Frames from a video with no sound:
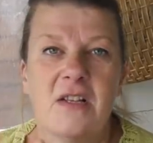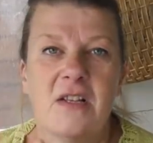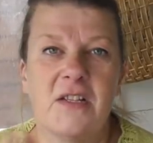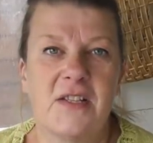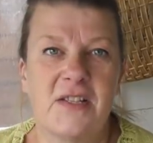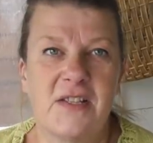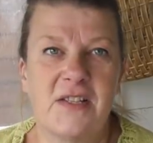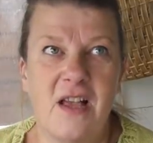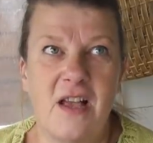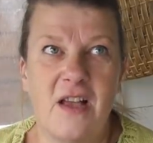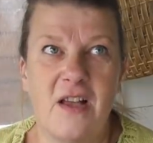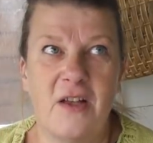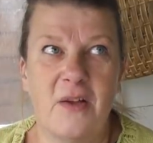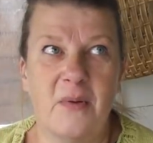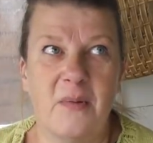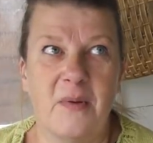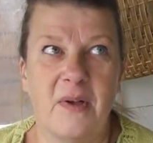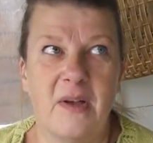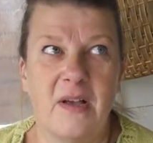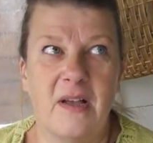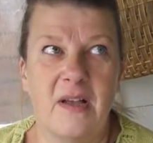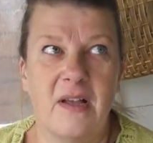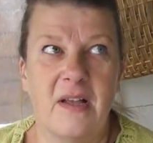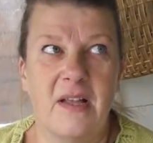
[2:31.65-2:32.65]

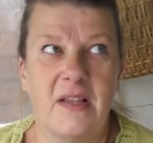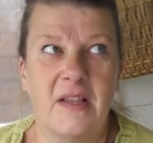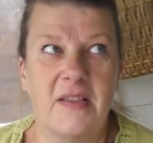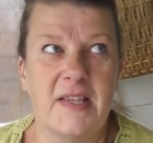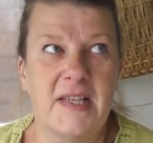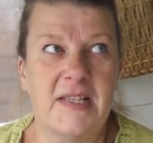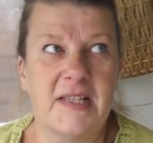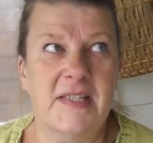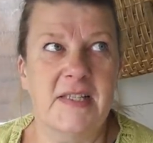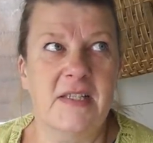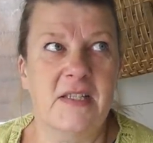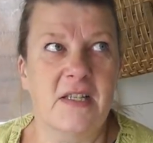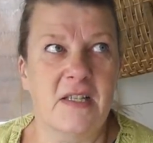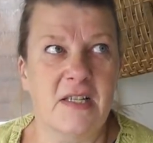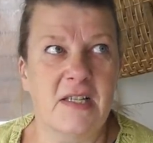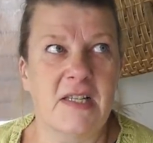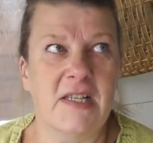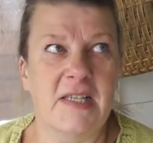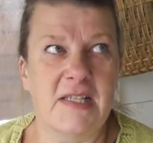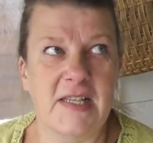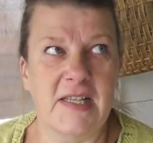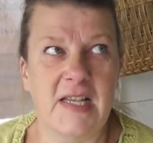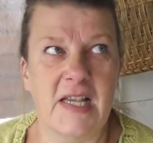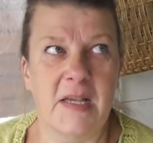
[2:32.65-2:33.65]
So this is going
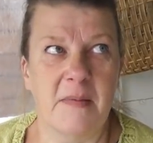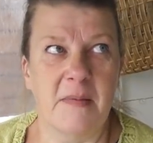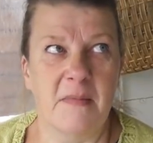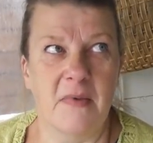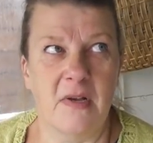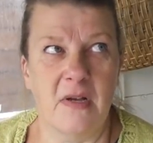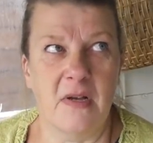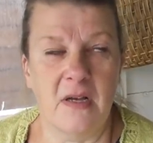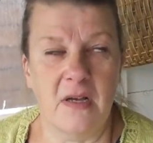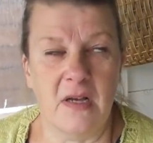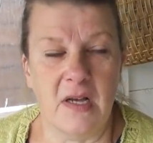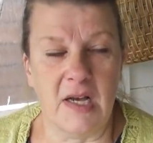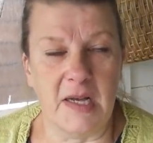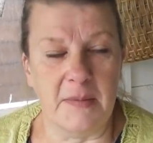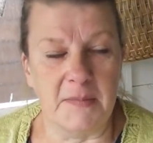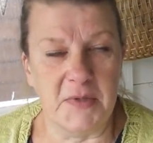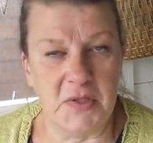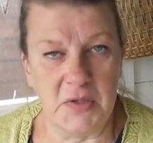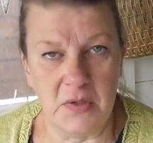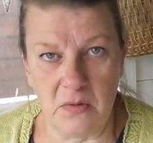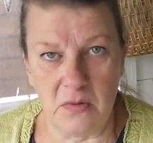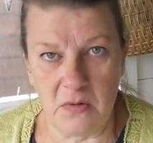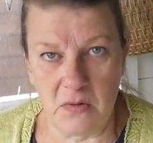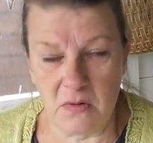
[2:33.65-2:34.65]
to seem, I'm
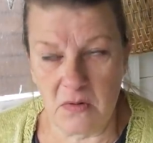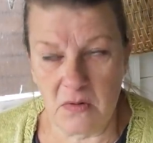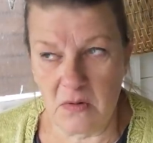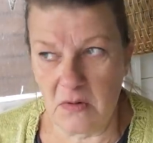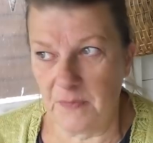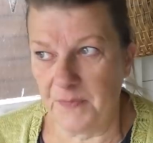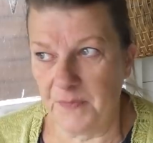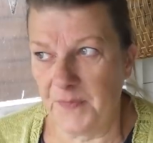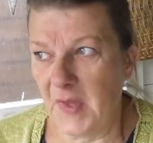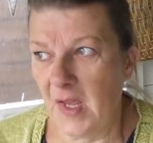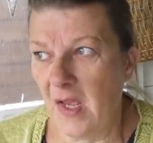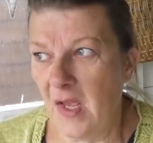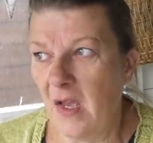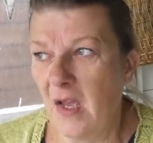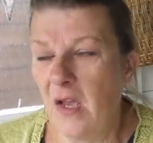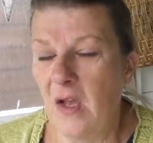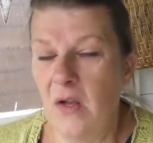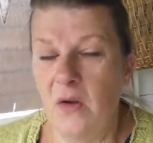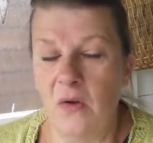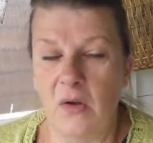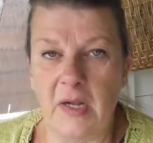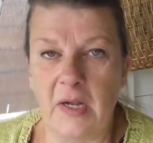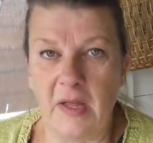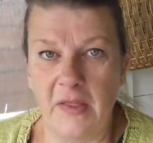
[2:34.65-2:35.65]
sure,
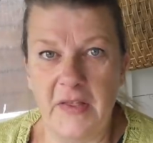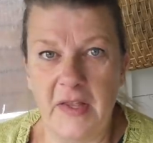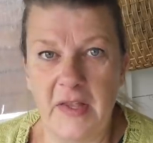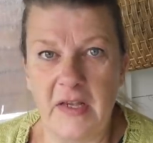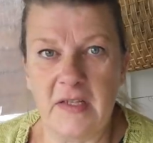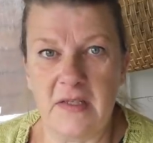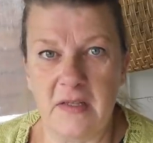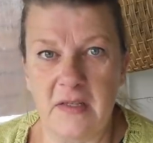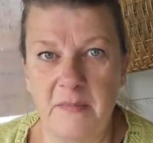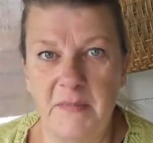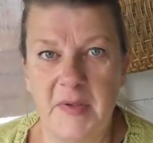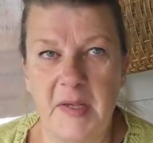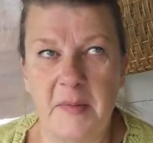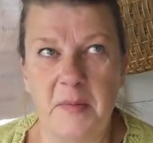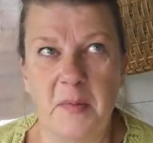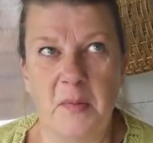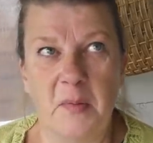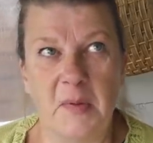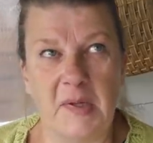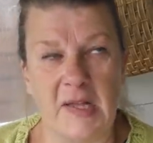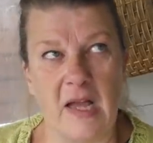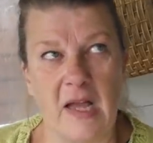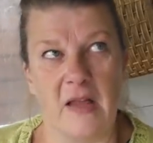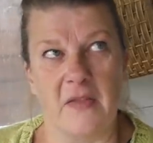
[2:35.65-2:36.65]
look, I think some people
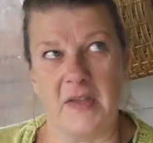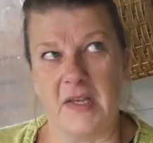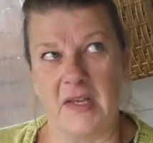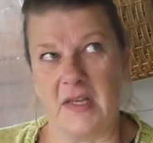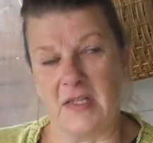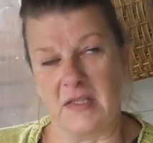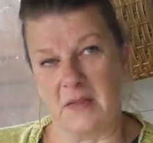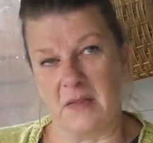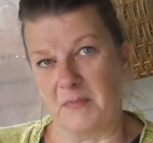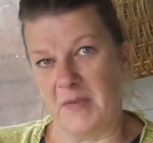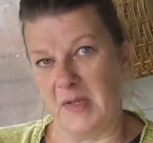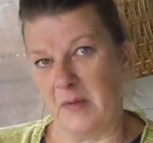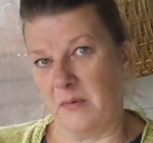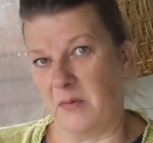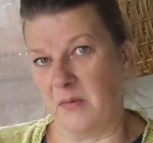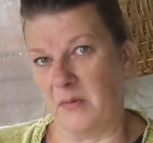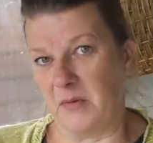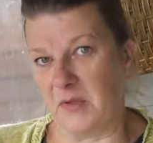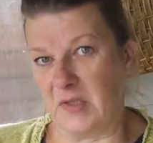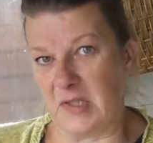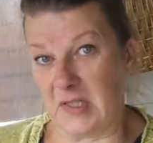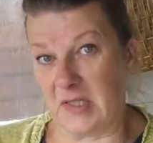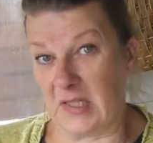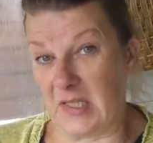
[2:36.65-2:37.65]
will get this, some people
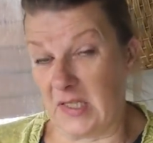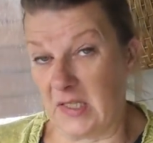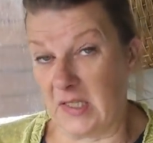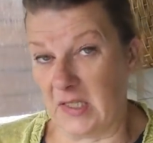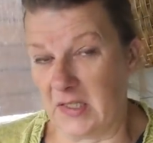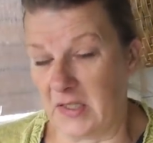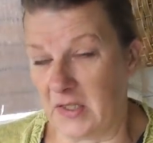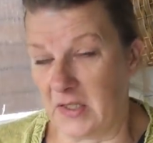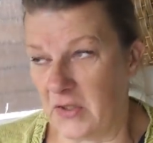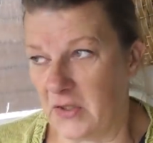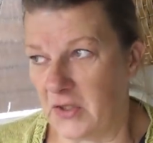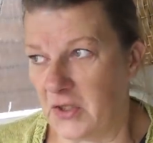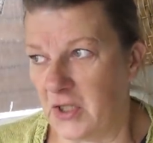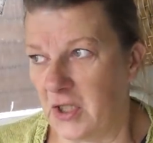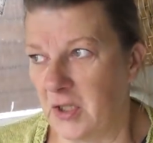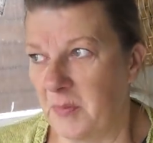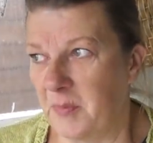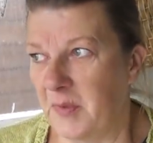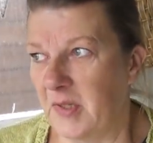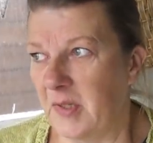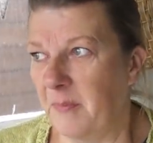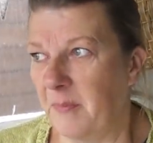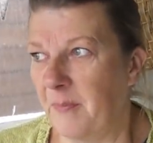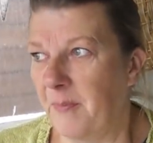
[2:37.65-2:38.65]
will just think this is
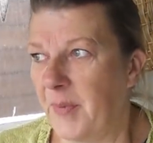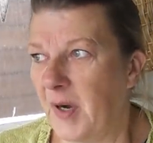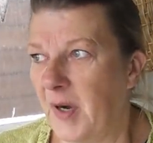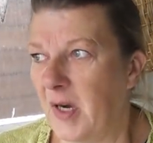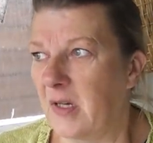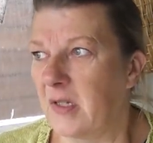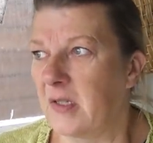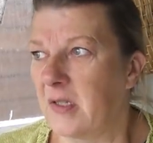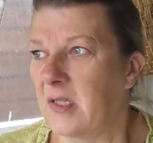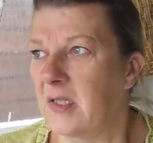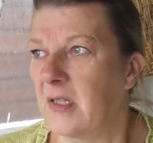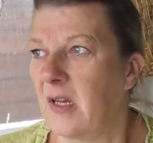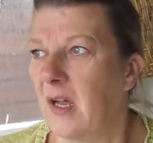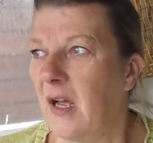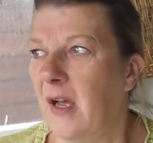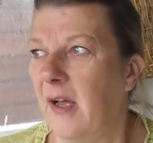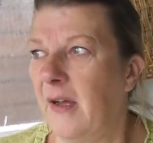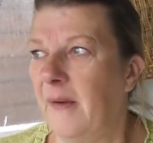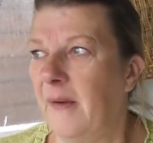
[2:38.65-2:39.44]
stupid, but